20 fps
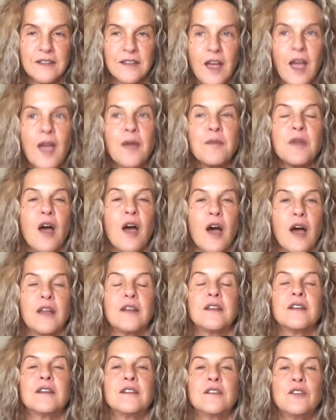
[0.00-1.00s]
I'm not.
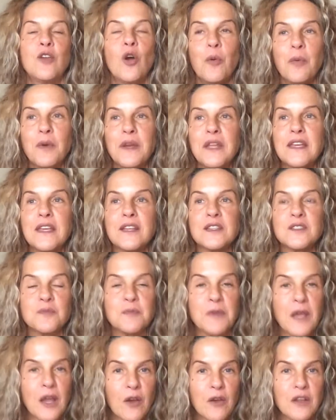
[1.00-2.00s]
Nobody gets
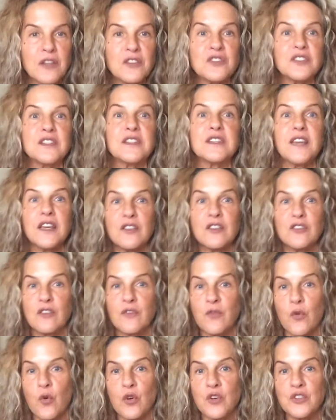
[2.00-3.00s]
married to get
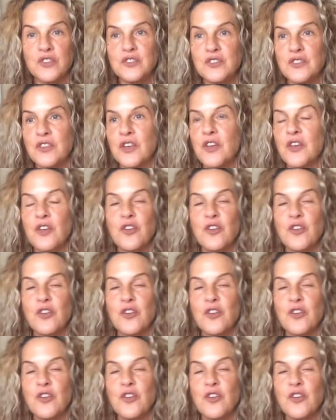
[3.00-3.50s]
divorced.